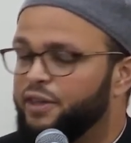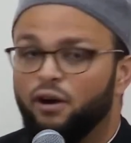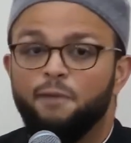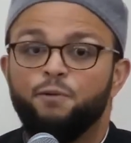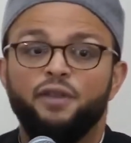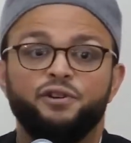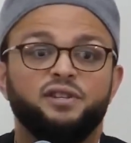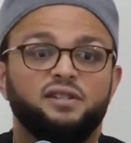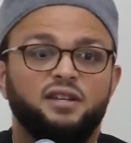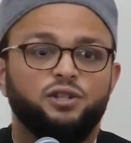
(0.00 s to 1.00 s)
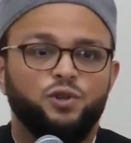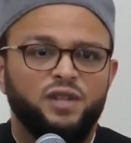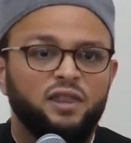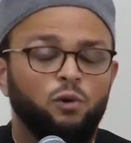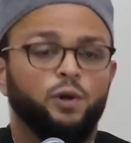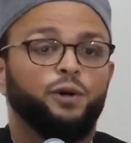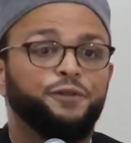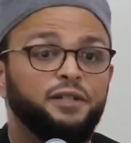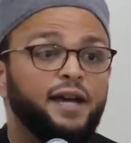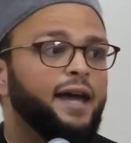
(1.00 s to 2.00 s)
There are brothers and sisters in the
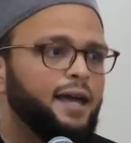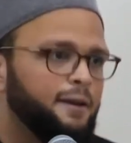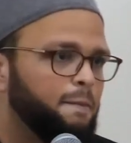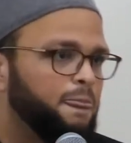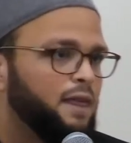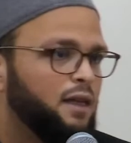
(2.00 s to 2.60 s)
world today.